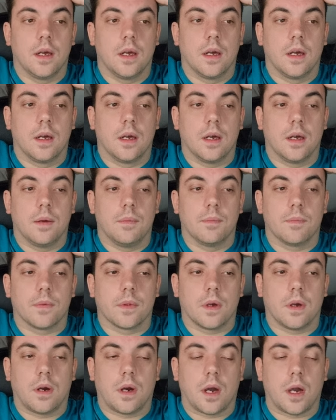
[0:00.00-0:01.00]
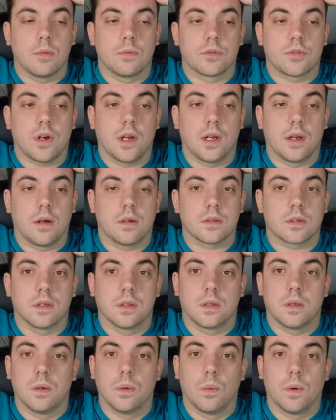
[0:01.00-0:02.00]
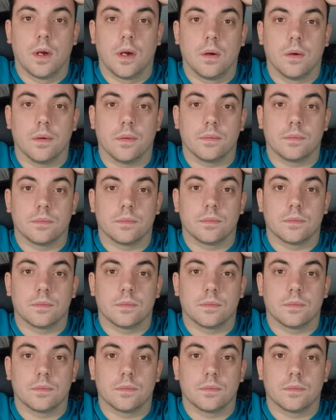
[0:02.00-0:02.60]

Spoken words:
I hope Trey Lance can do well.